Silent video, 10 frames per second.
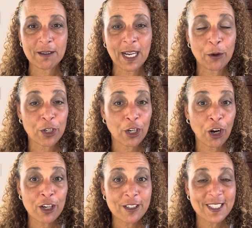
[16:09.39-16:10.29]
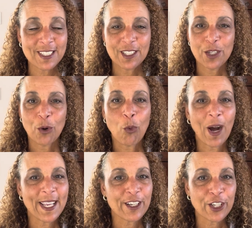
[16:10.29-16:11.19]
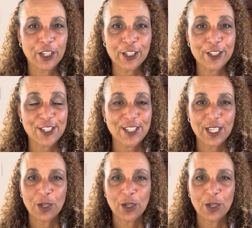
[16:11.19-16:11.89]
our heart, why it hurts,